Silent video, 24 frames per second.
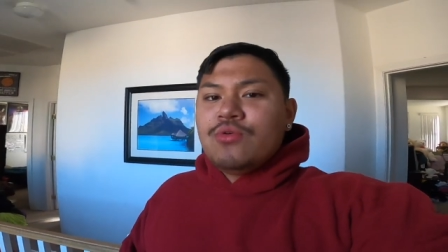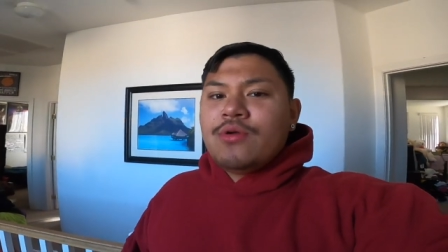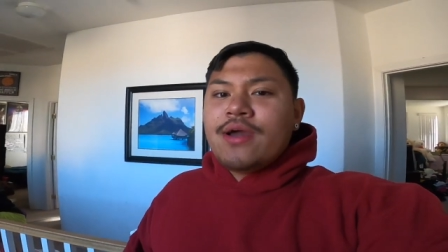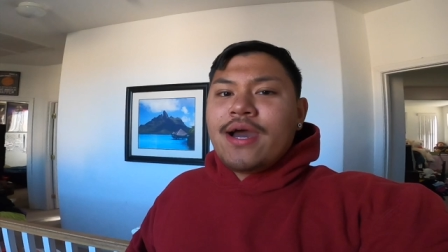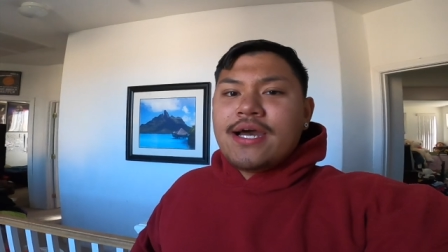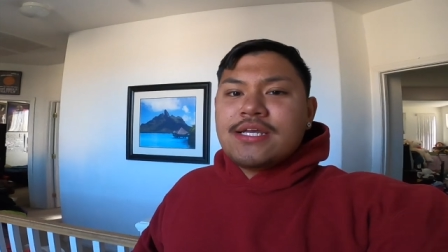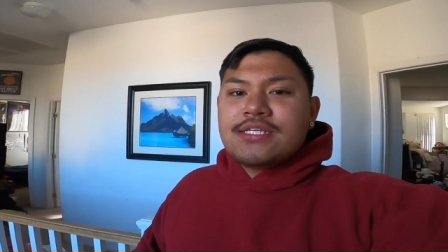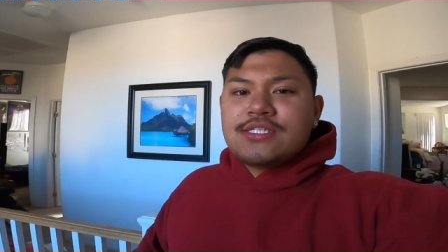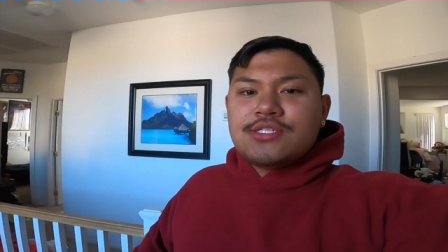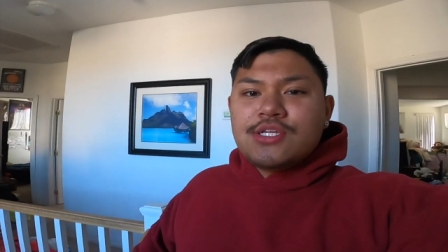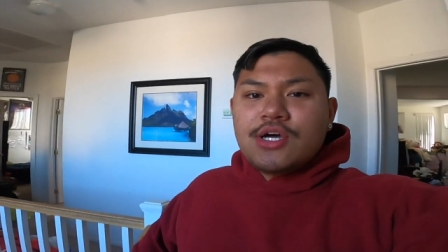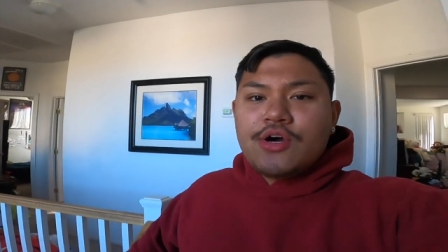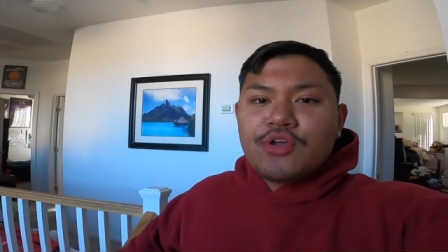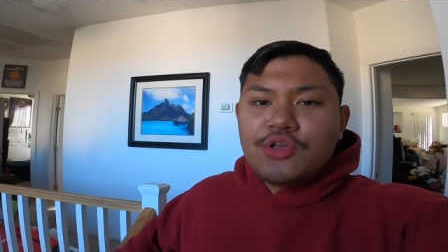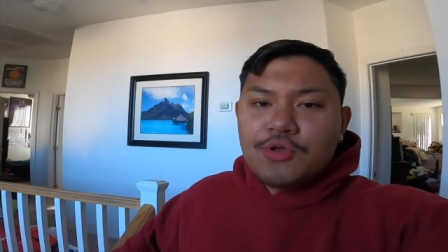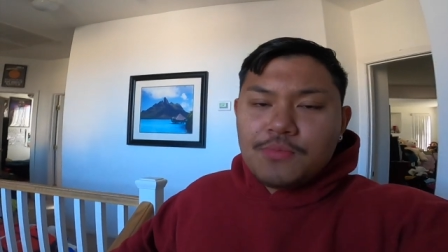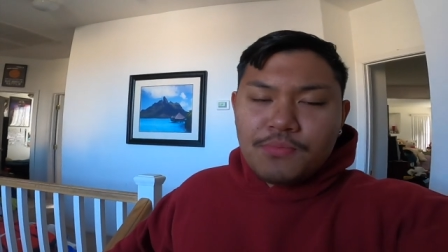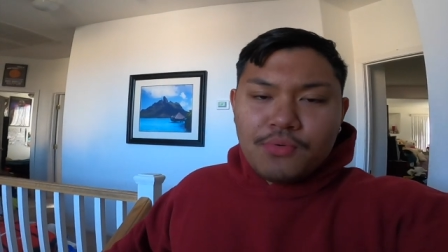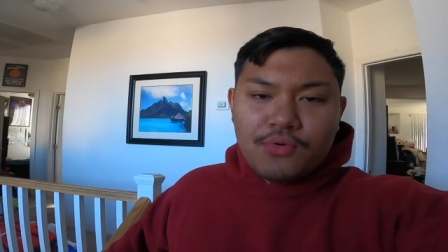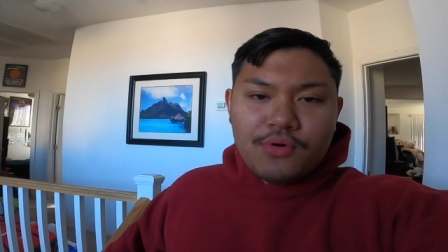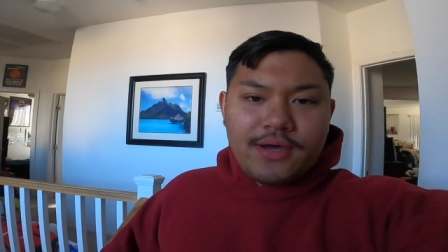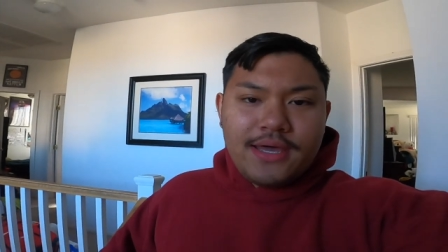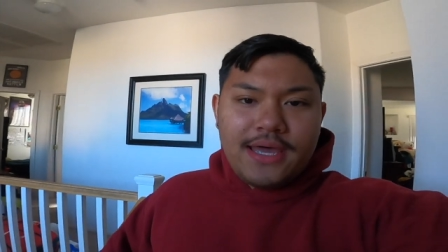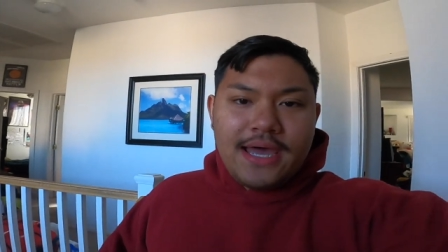you guys know your
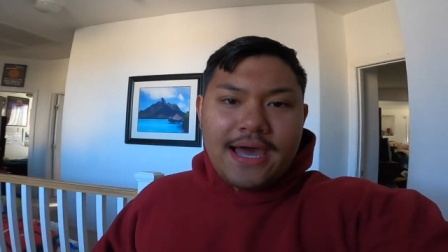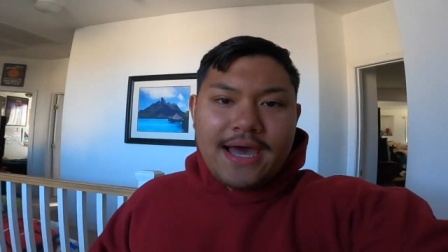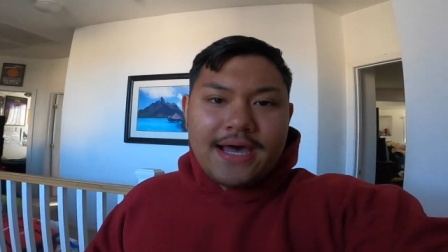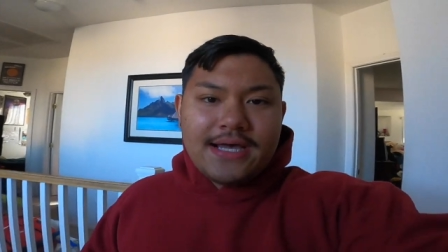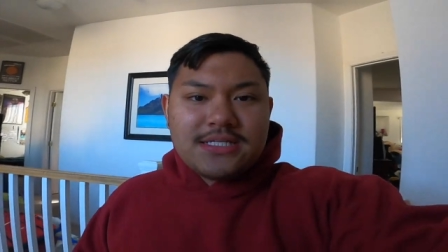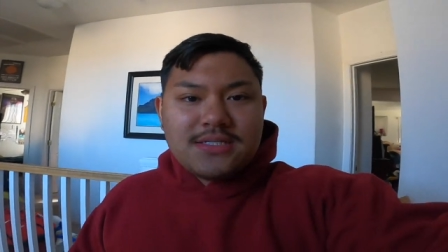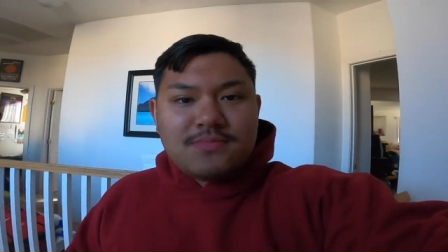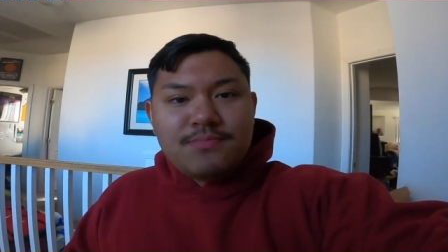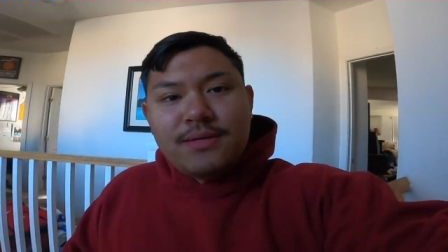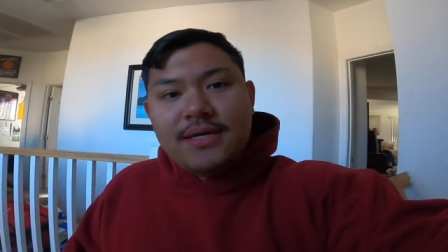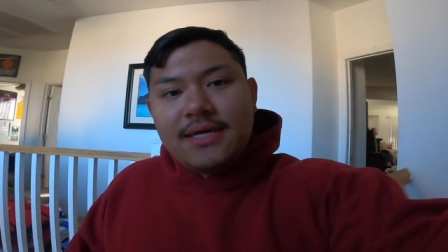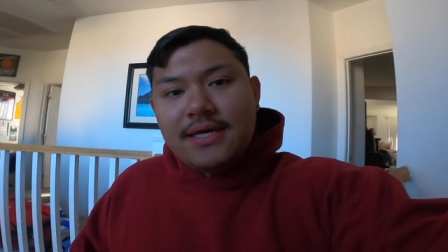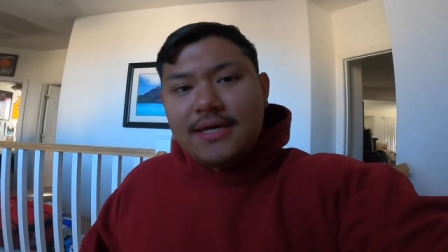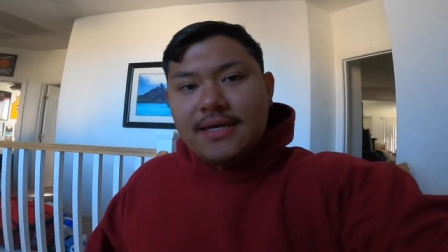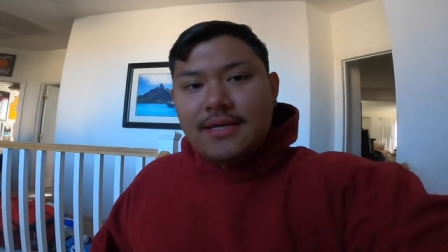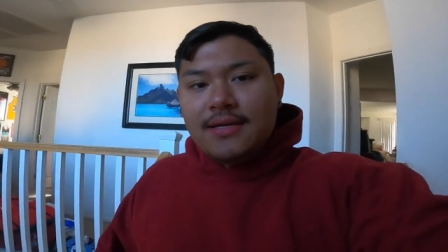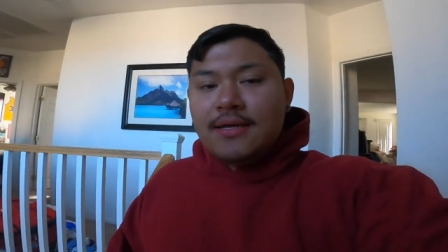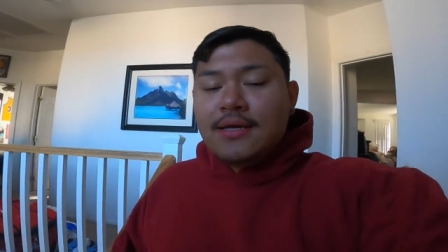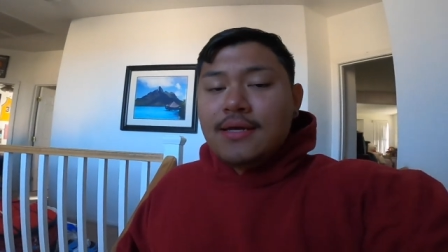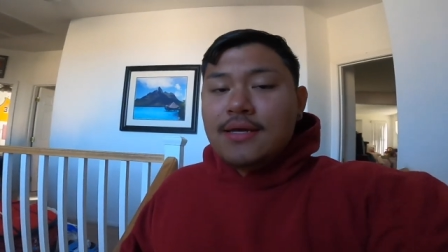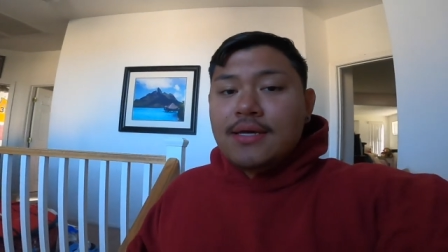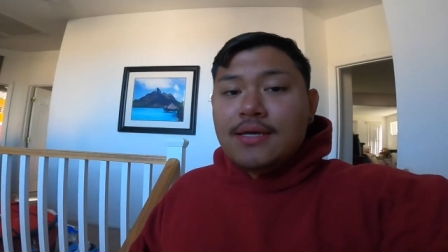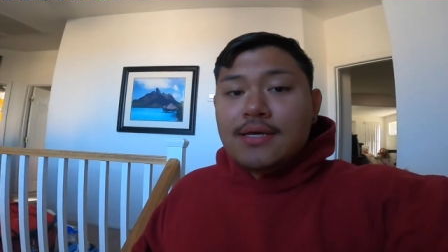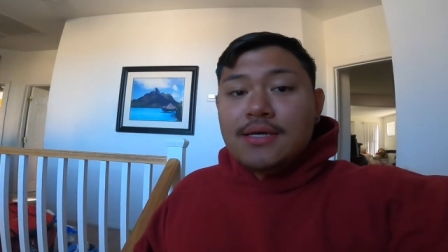boy has
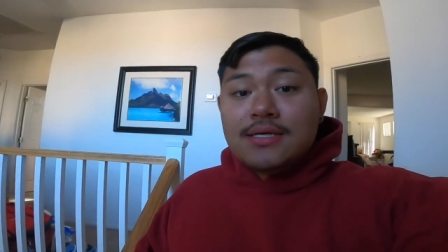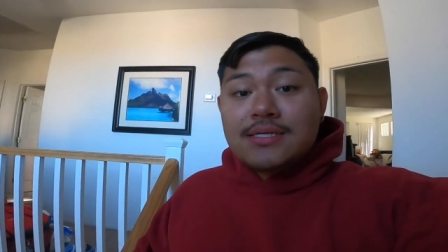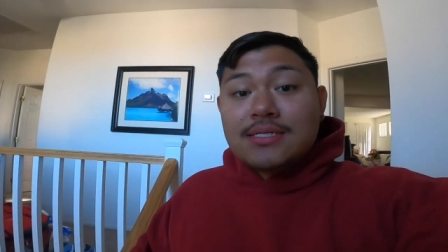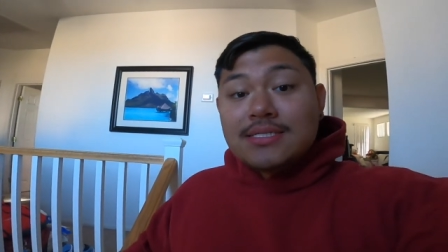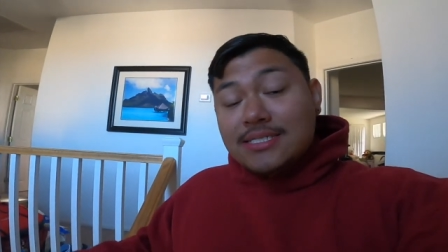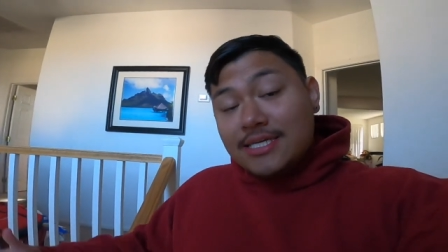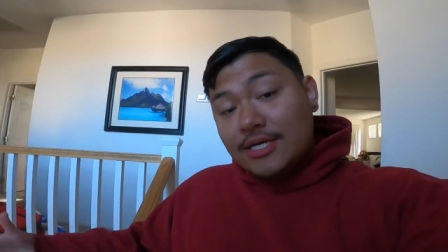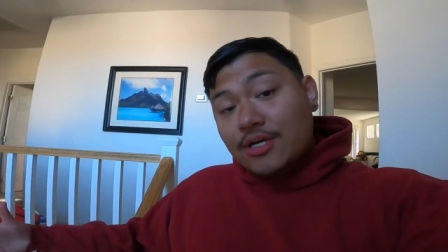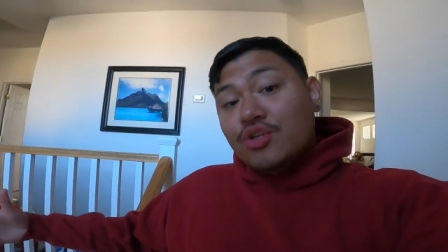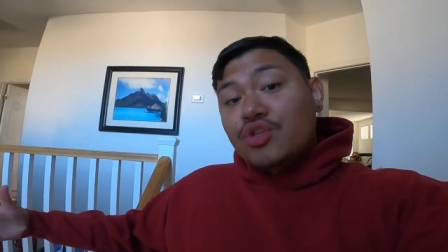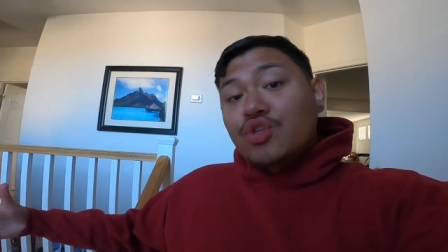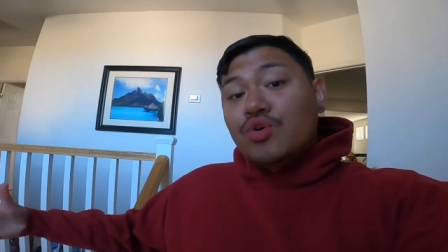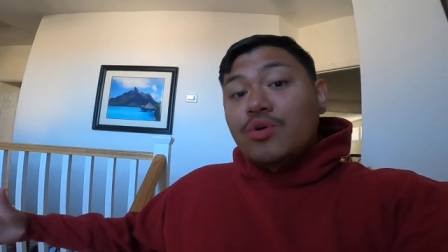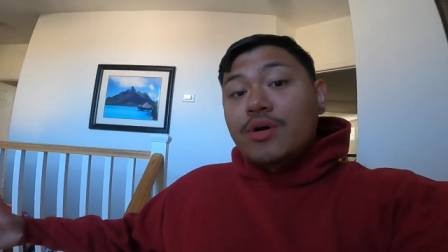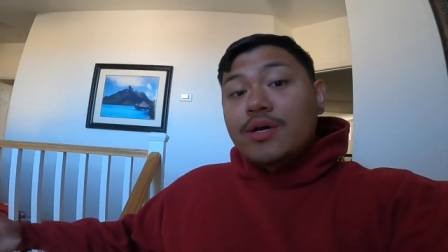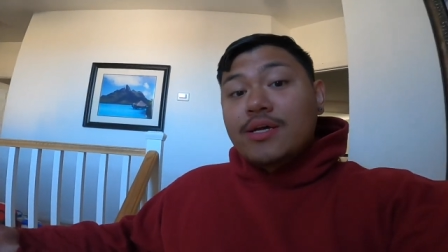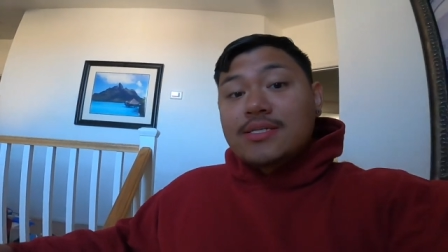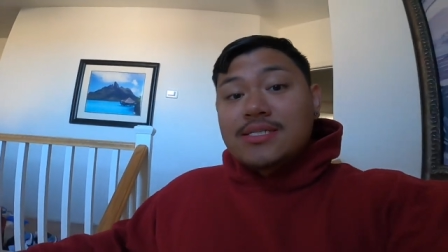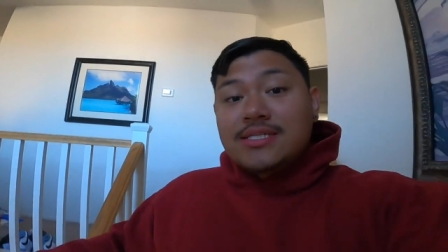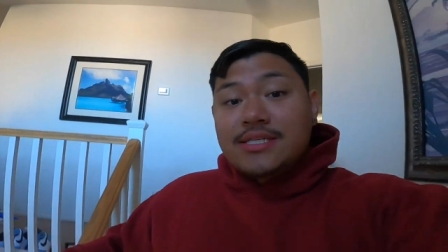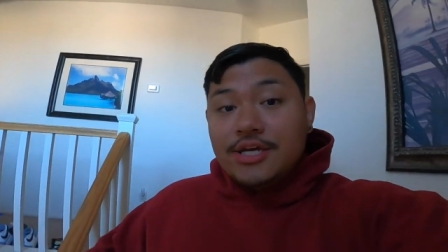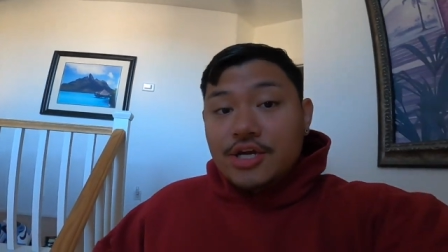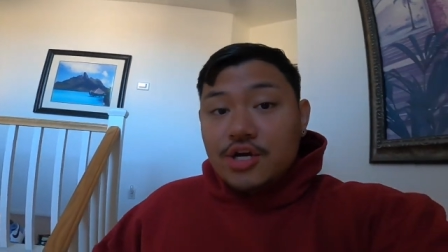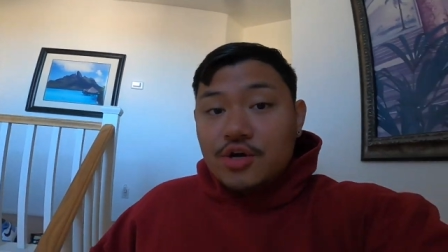been Still
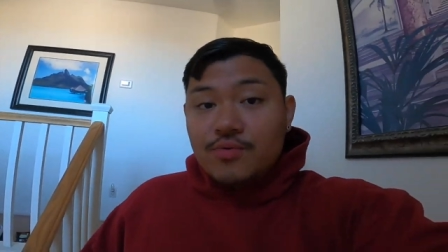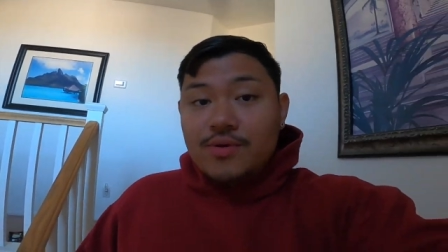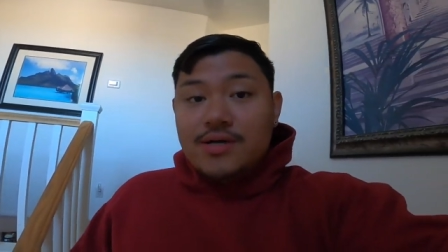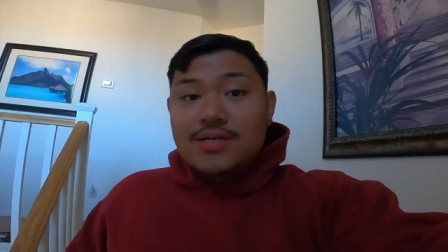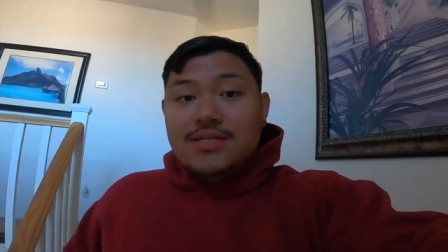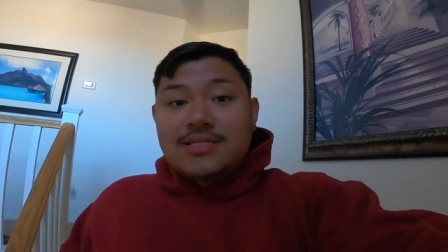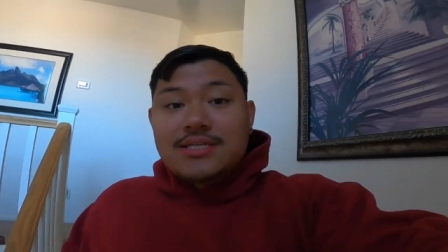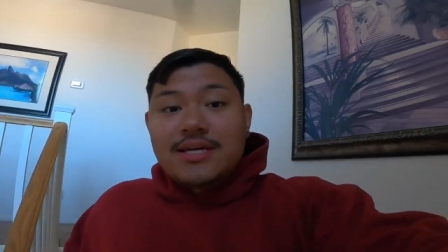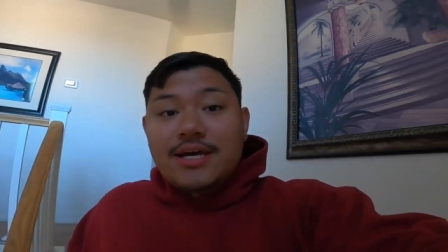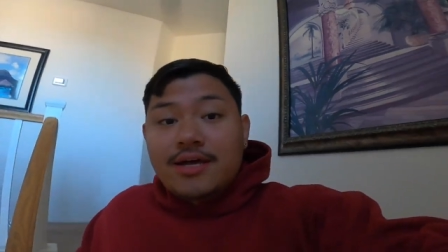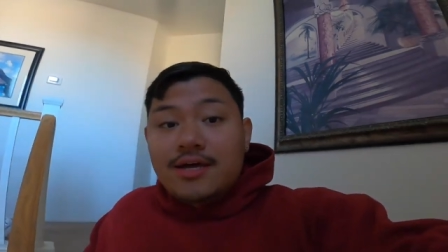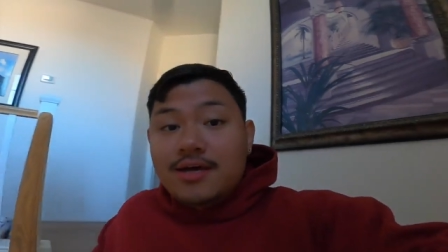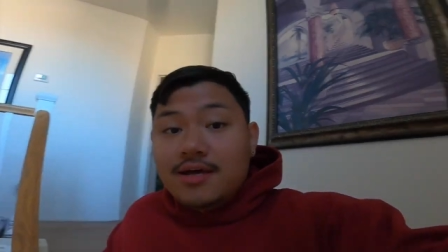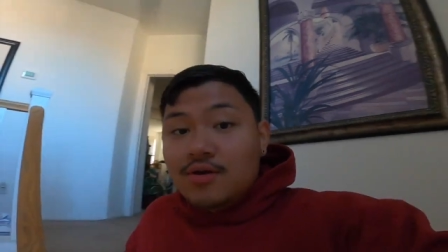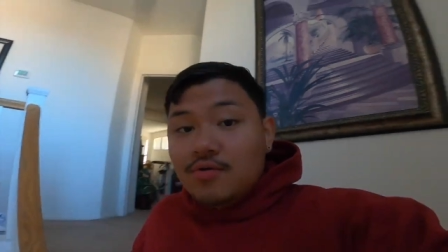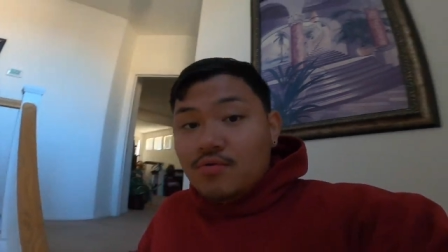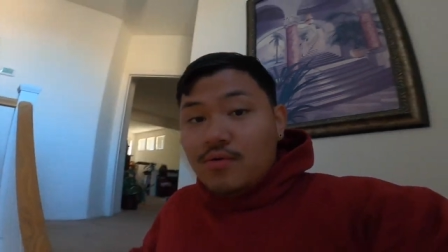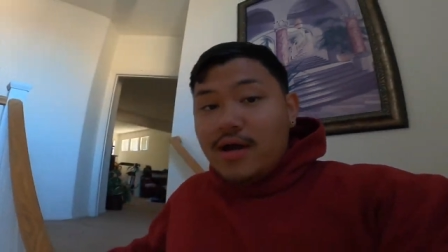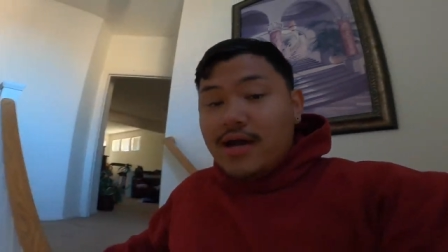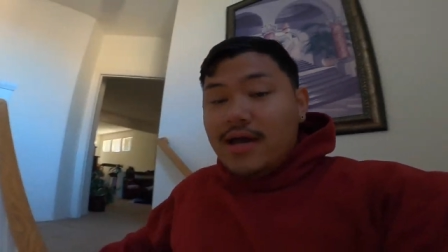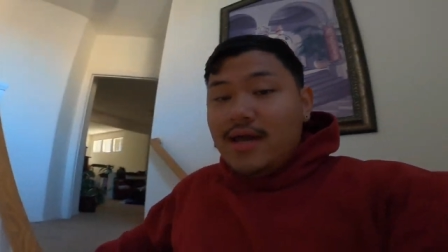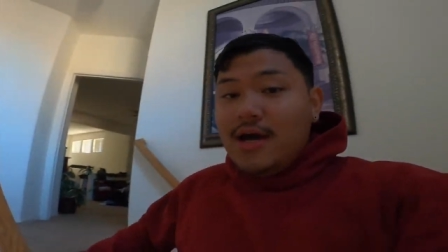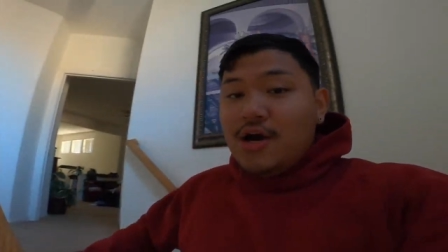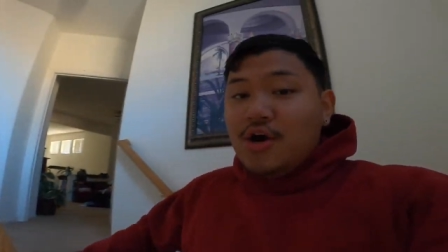doing sneaker reselling,
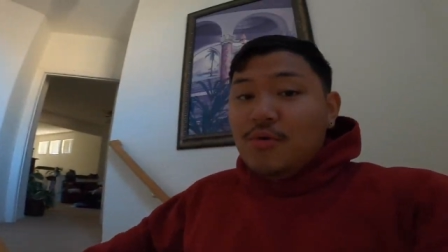right?